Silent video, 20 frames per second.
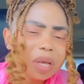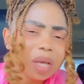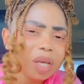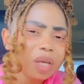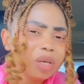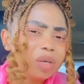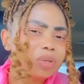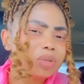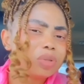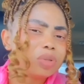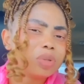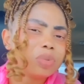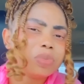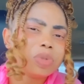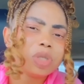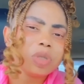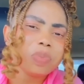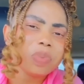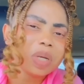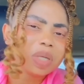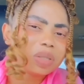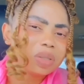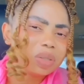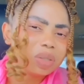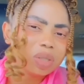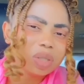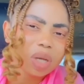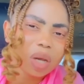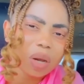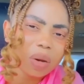Thank you so much,
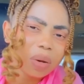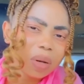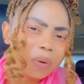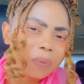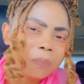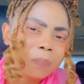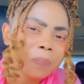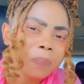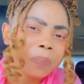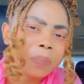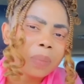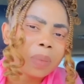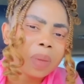Pastor Jerry.